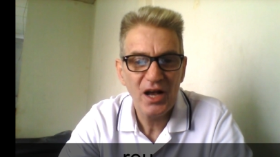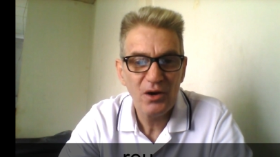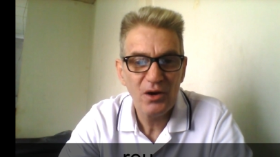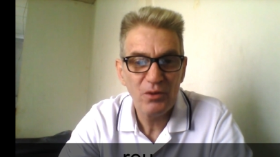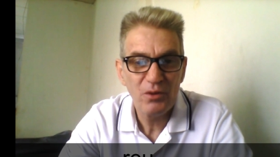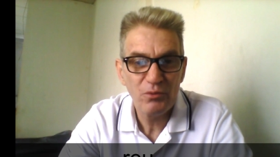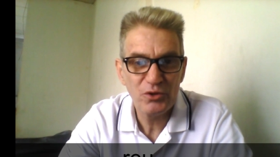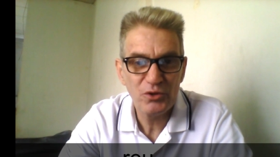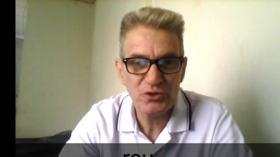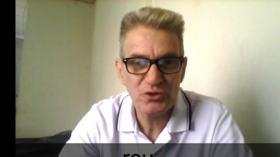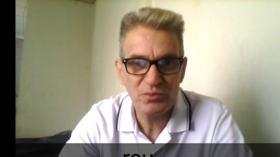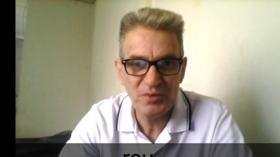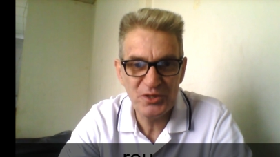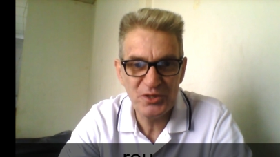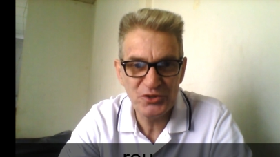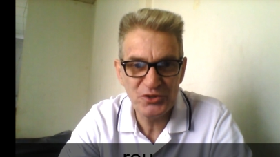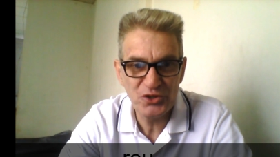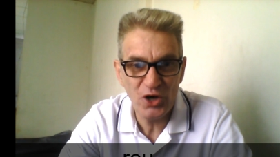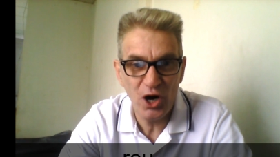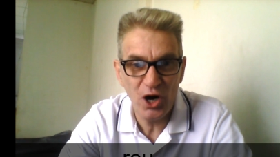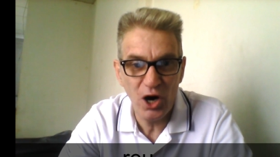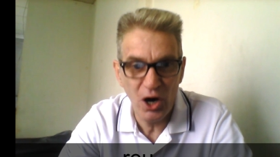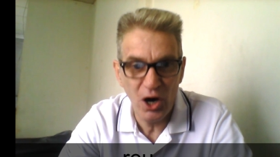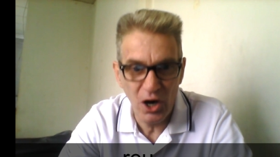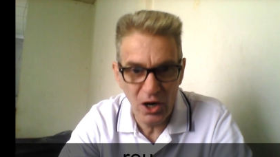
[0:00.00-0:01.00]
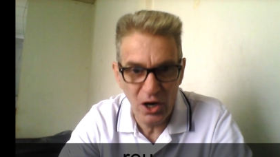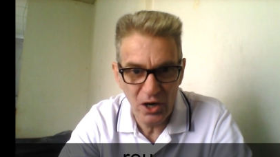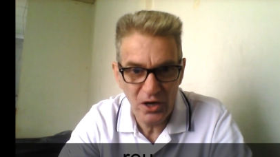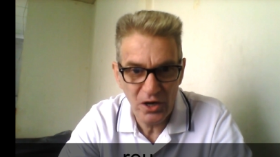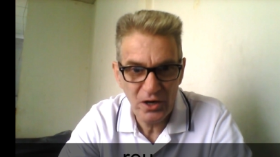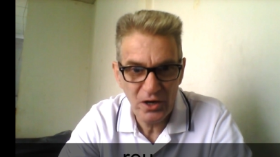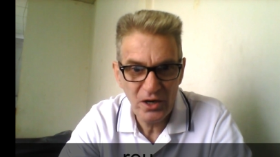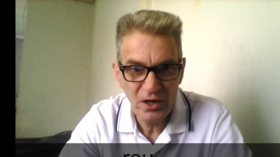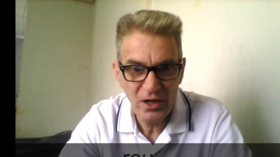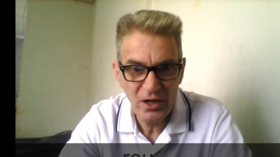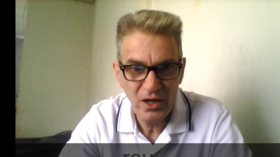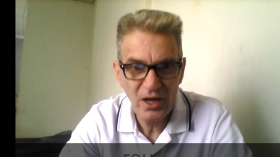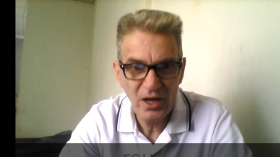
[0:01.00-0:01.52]
which means or,
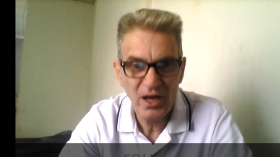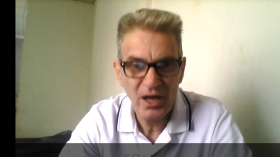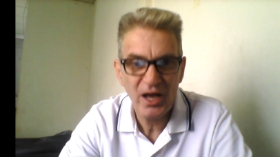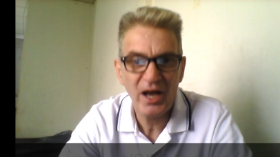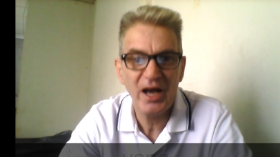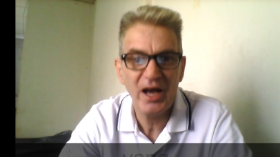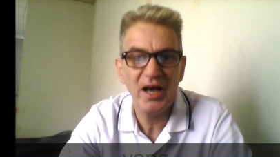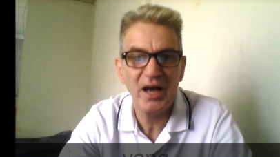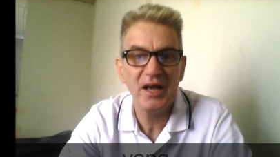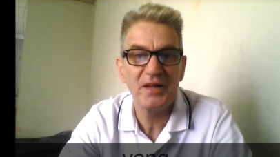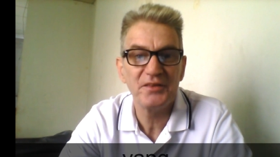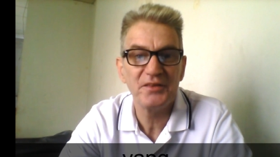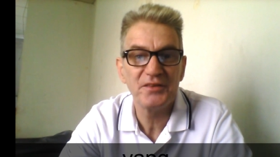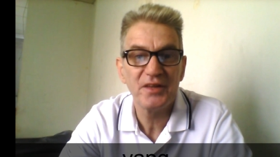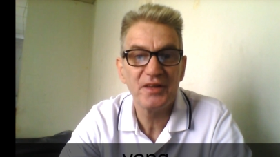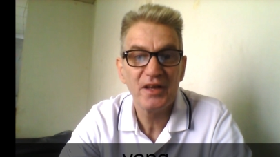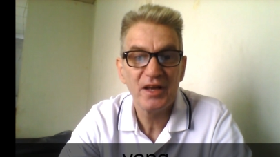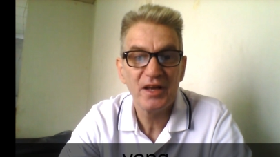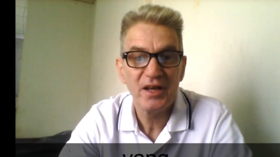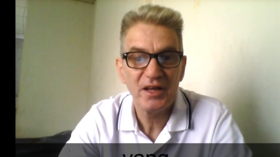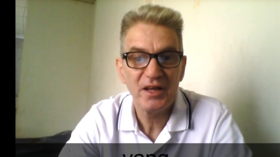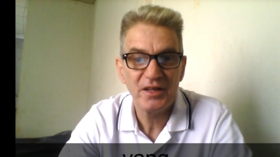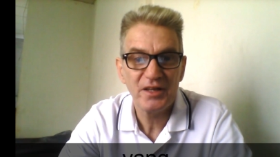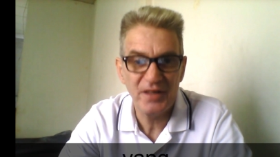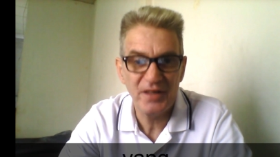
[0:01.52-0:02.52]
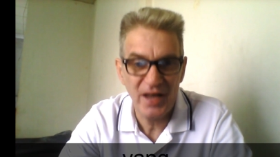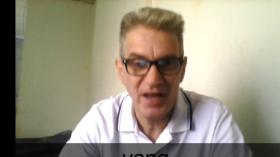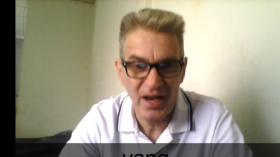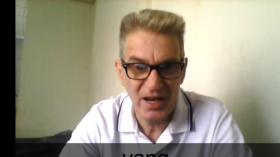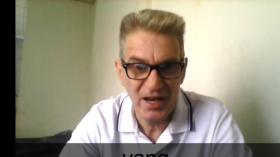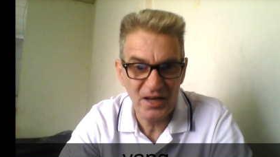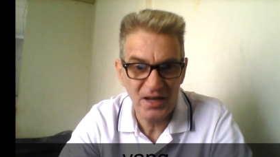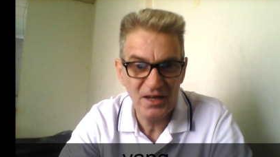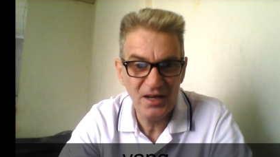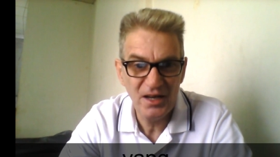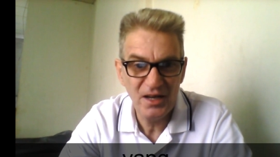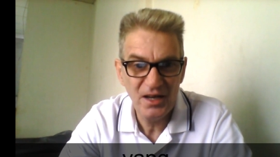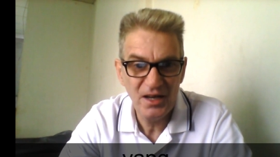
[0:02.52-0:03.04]
and
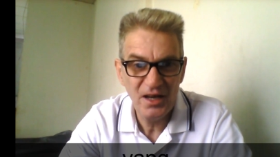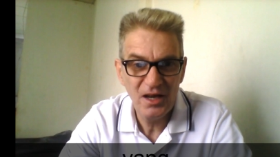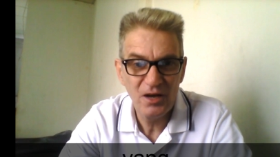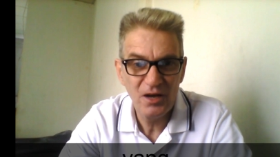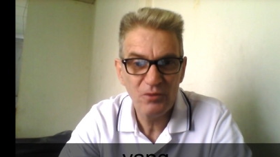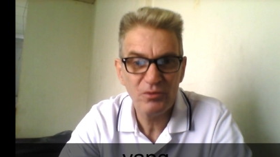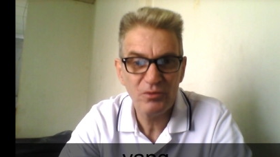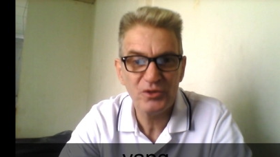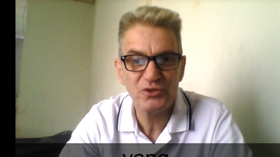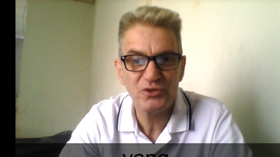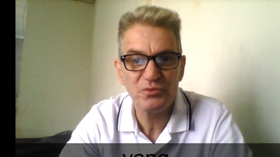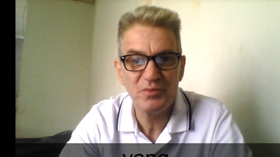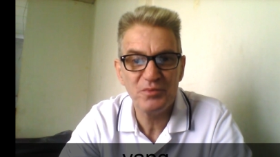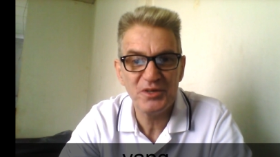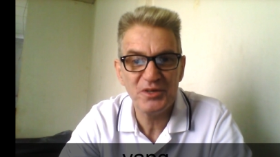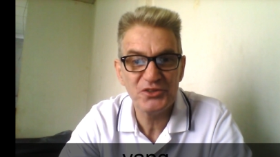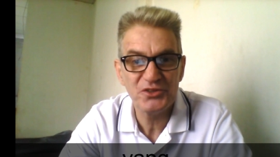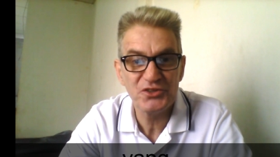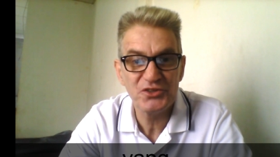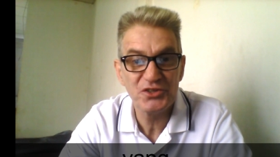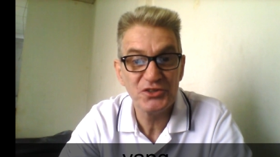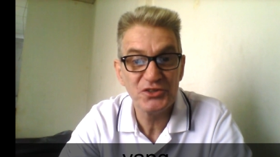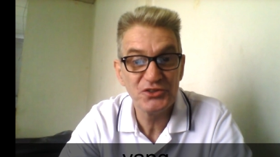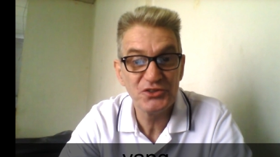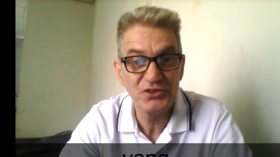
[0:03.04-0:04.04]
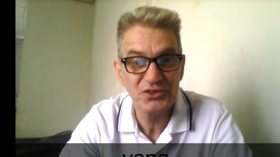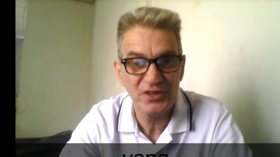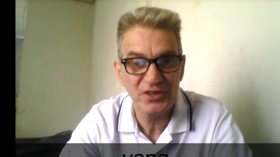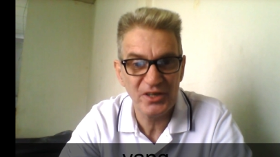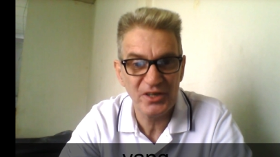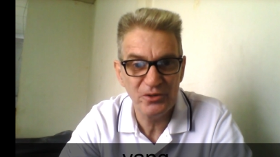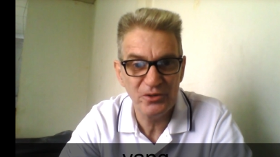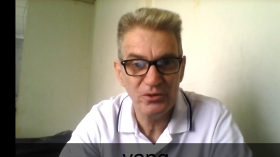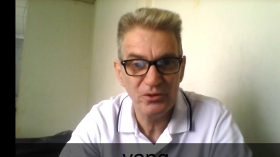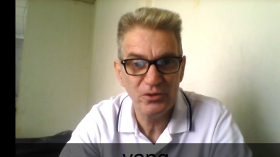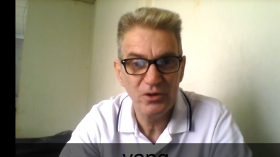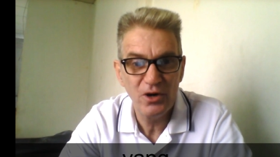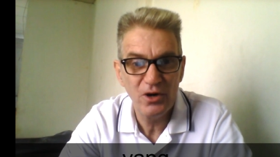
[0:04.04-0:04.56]
yang, which means
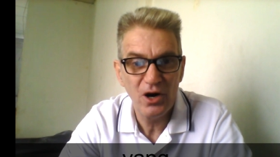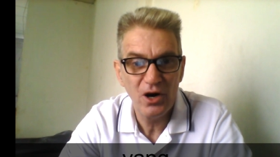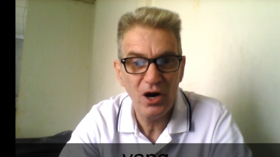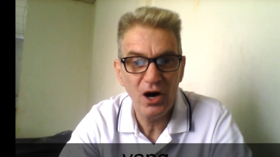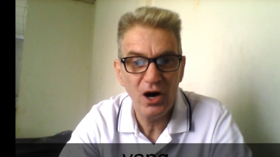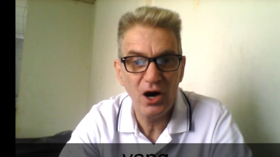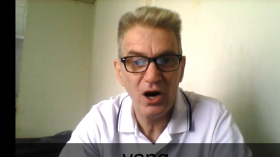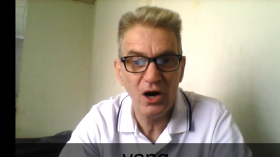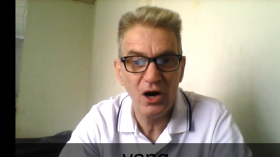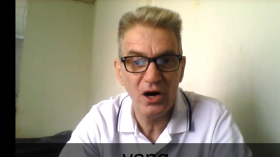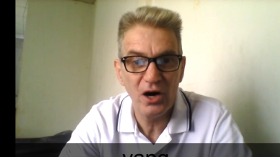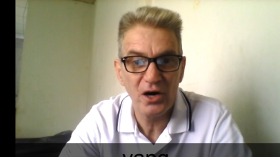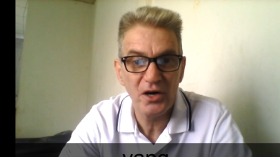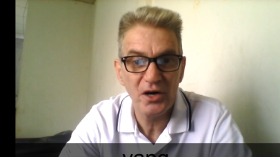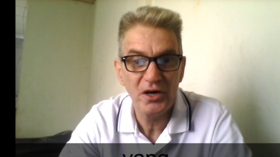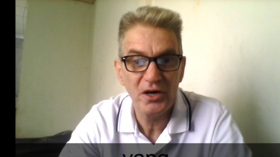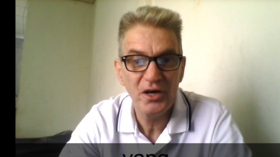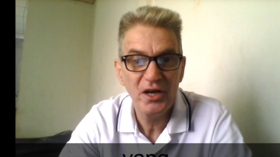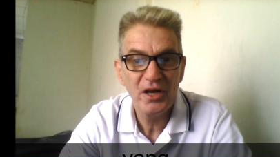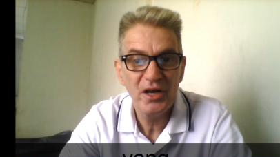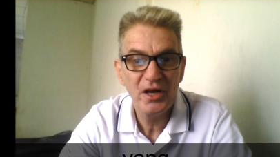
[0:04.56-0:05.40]
still or